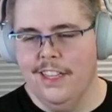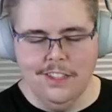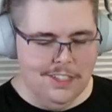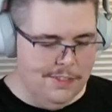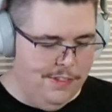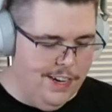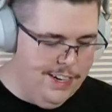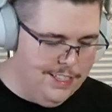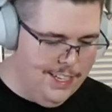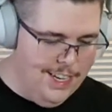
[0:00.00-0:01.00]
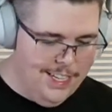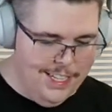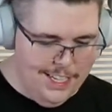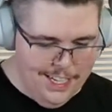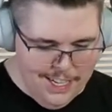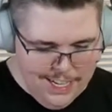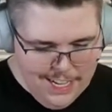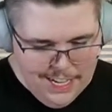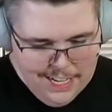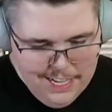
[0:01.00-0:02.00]
Those look fire, exactly.
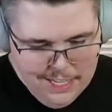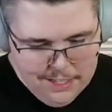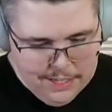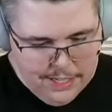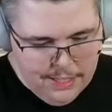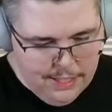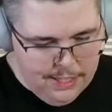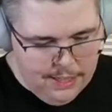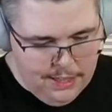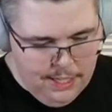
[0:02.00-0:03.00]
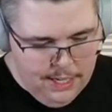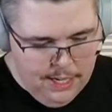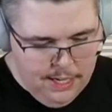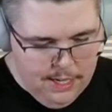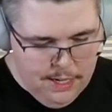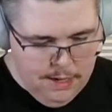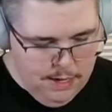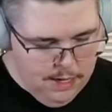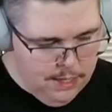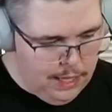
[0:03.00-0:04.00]
So I get the
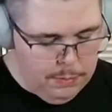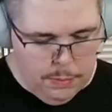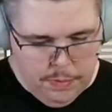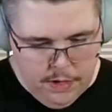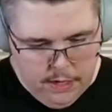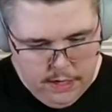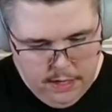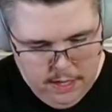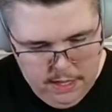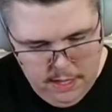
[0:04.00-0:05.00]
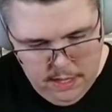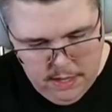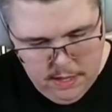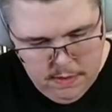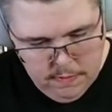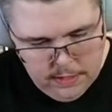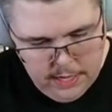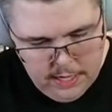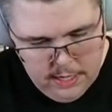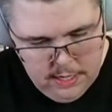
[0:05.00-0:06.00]
label printed.
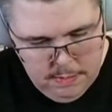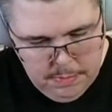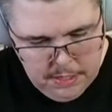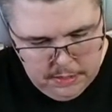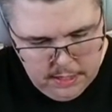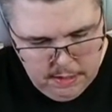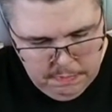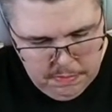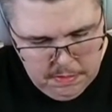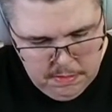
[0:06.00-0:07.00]
That mailed off.